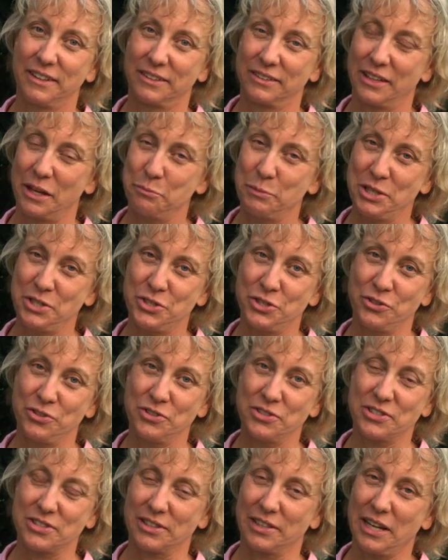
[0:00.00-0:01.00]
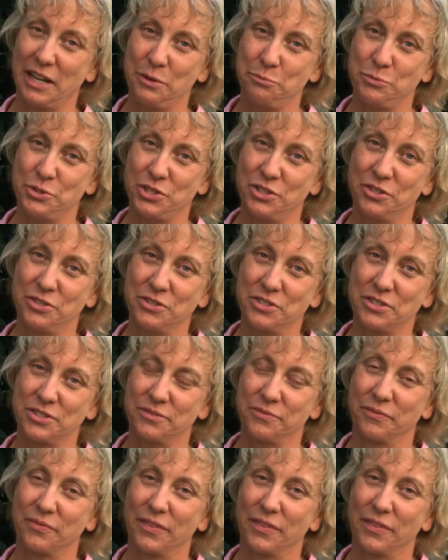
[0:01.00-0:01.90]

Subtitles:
lemon juice, lime juice,